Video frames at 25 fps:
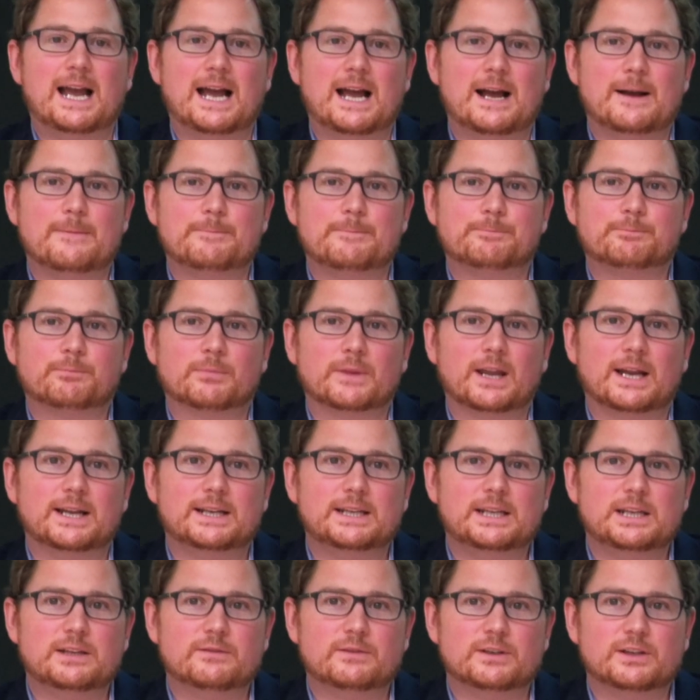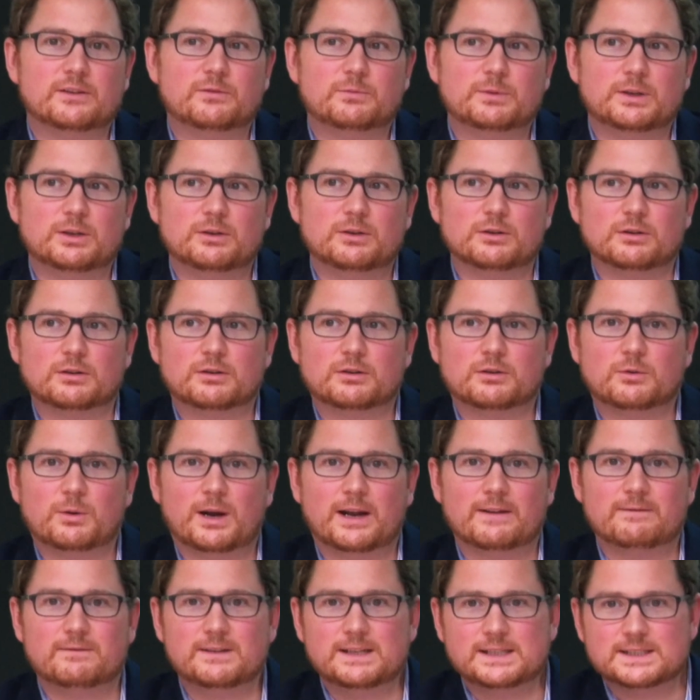And even if we look
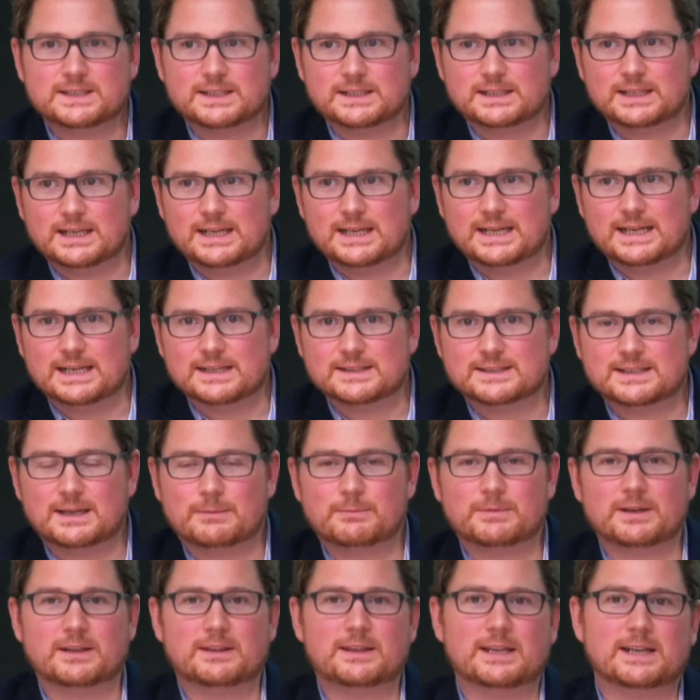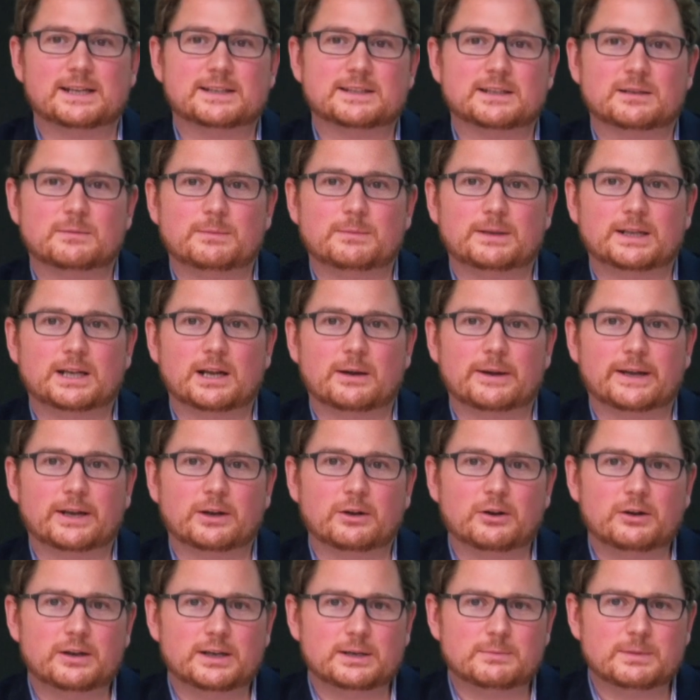quite recently at some of the things that have been
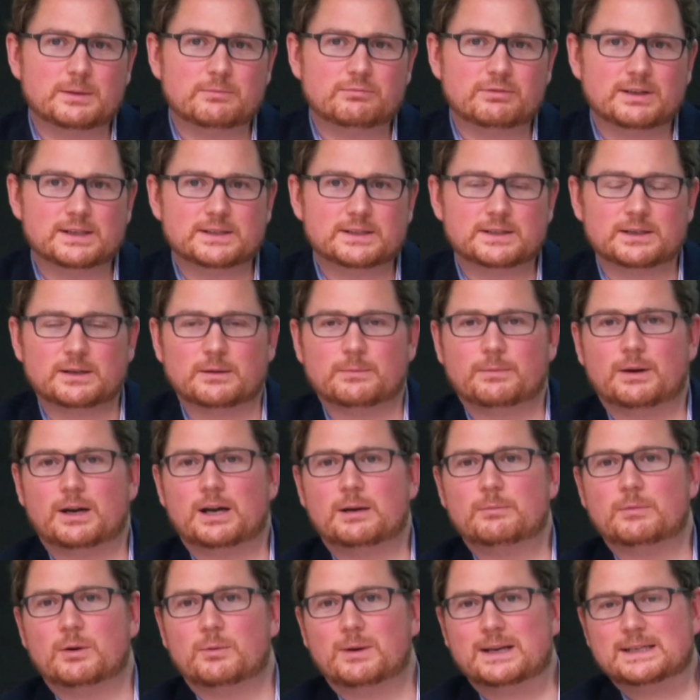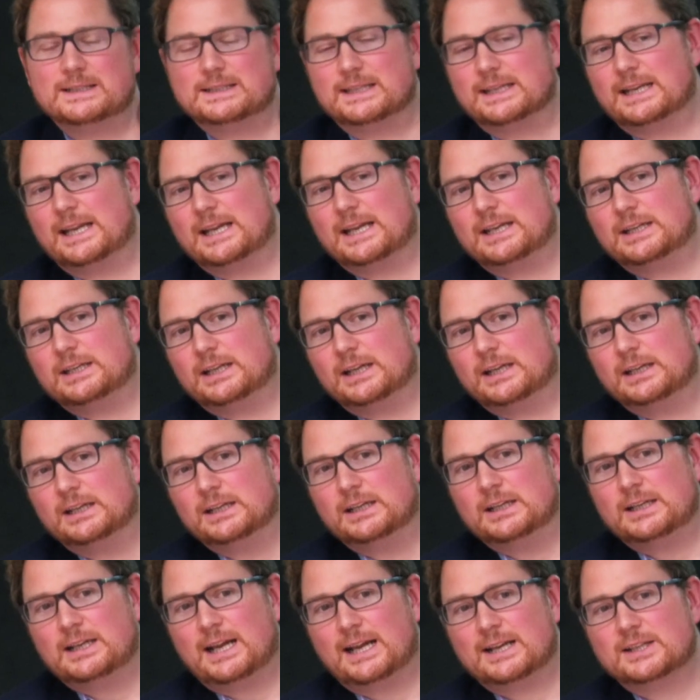going on, I mean, President Obama went to Kenya
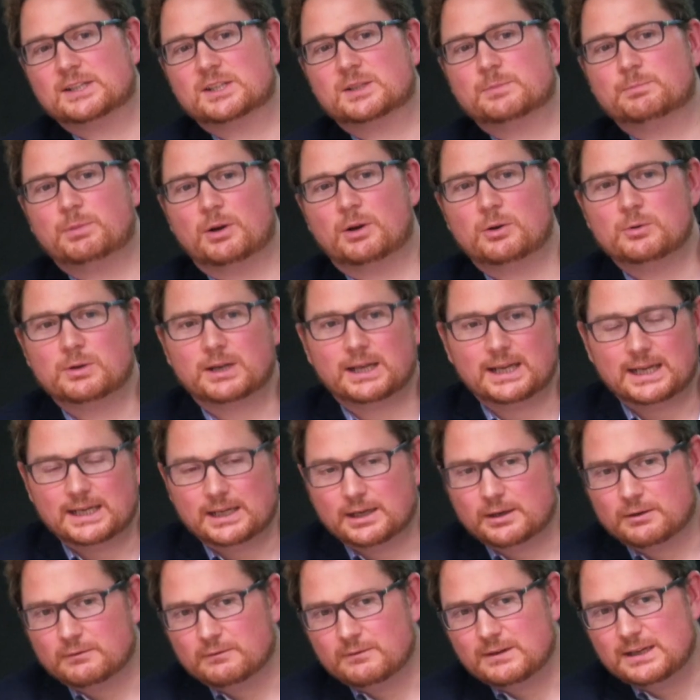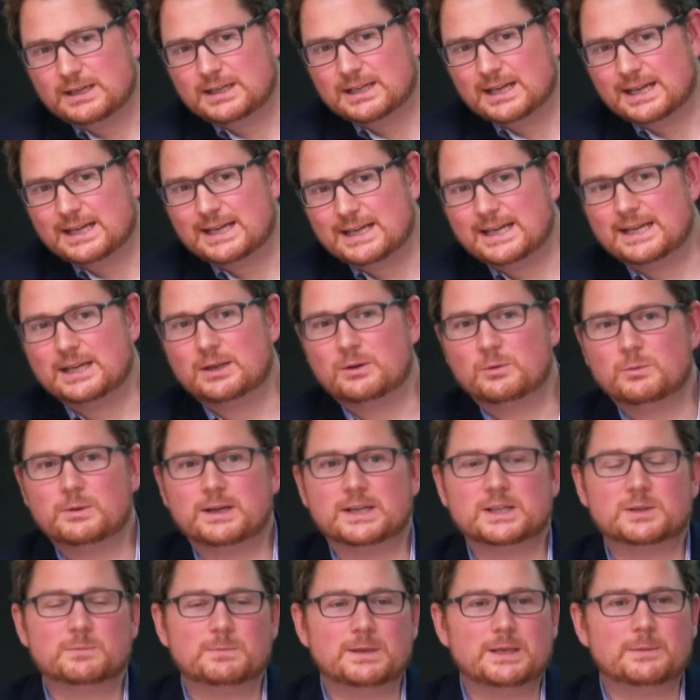and spoke in an arena in
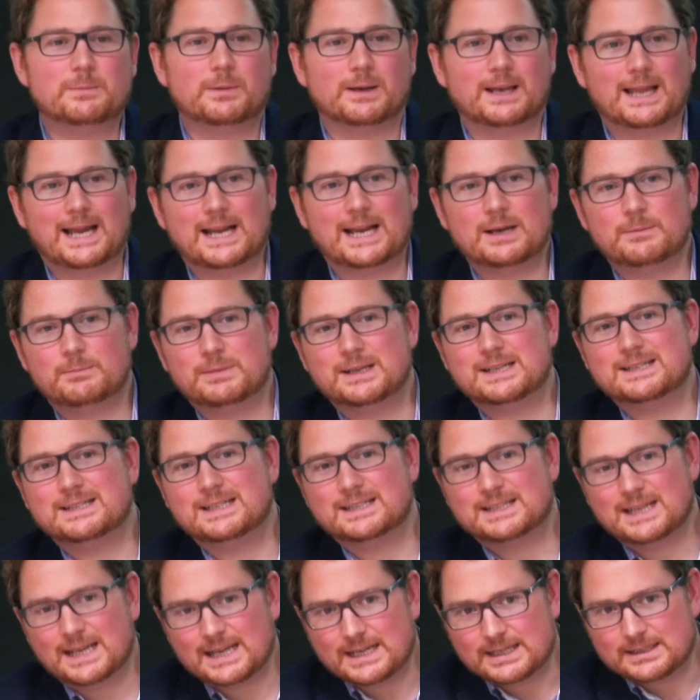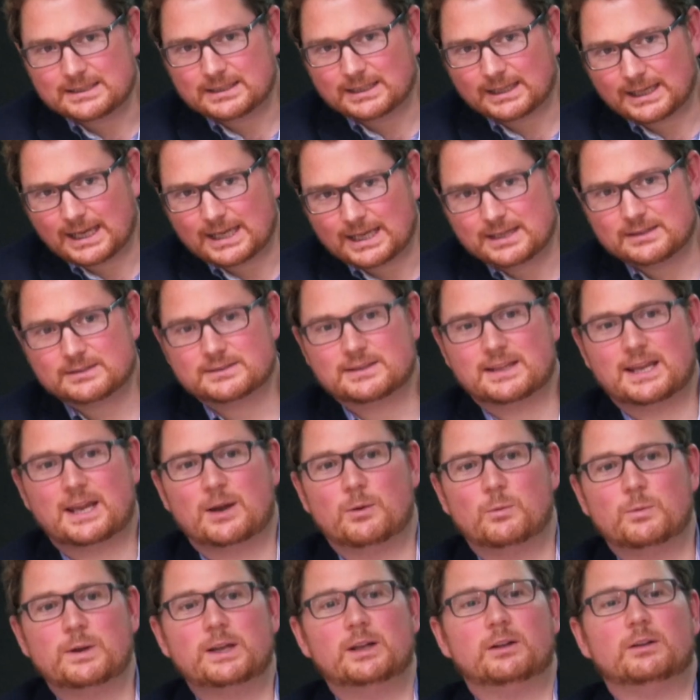which people had been detained against
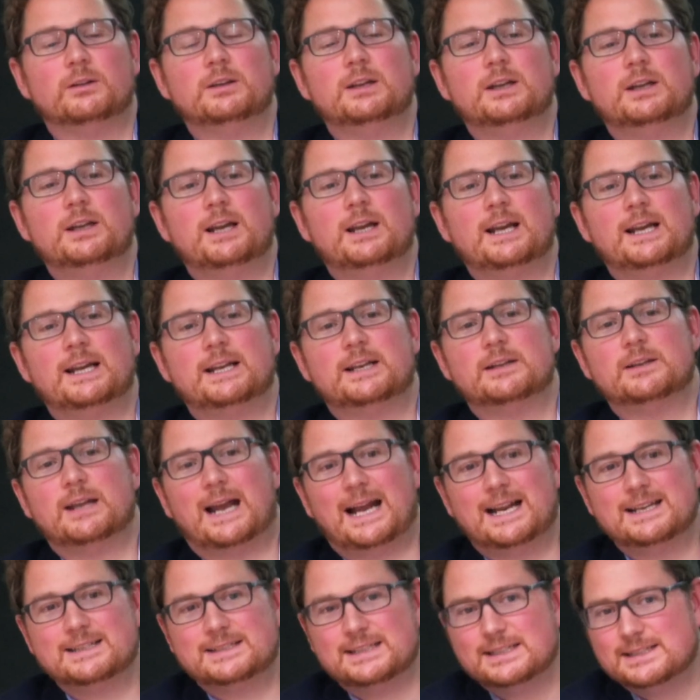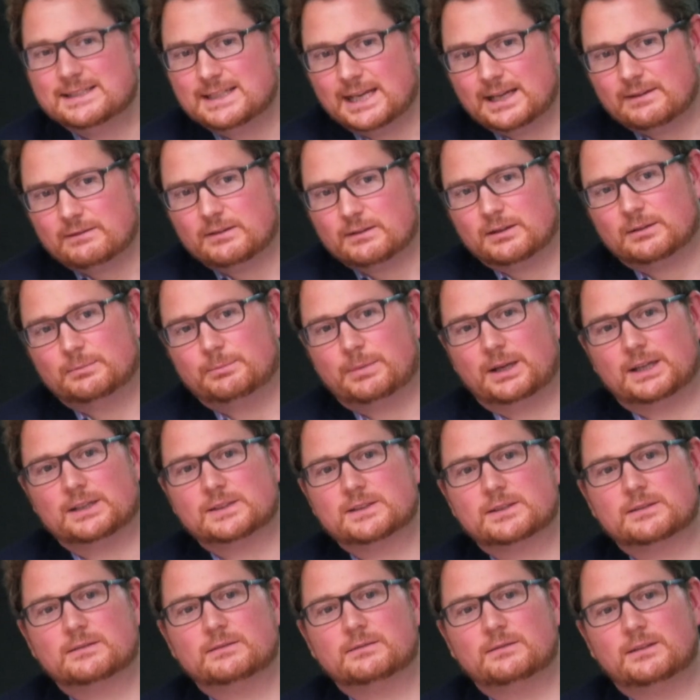their will in an anti-terror
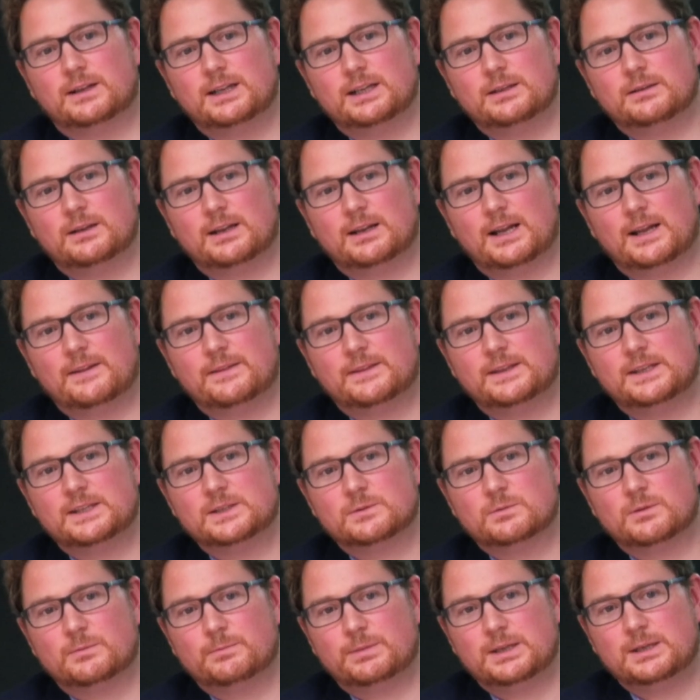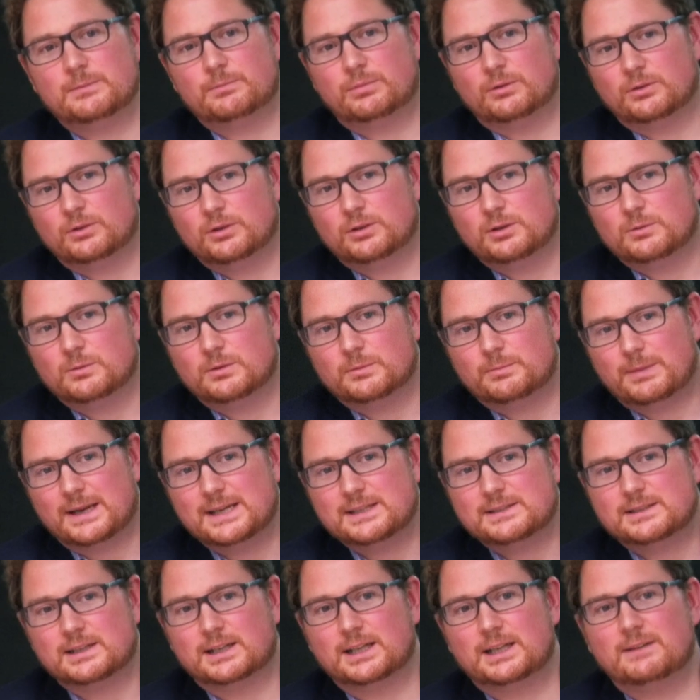bust, right? And these were people who were
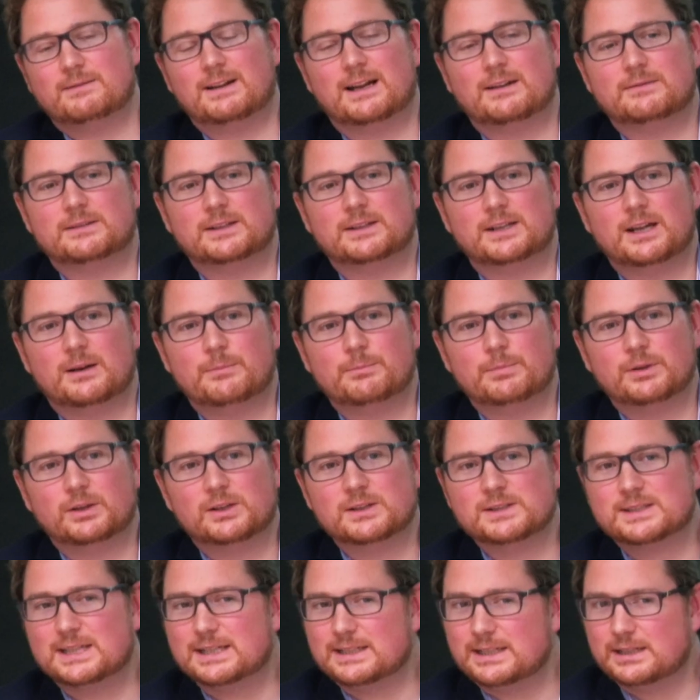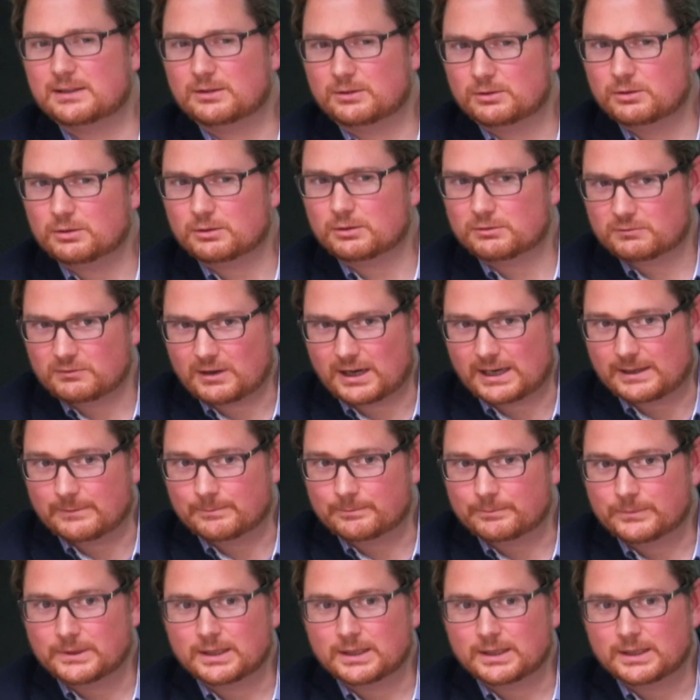basically rounded up because they didn't look right.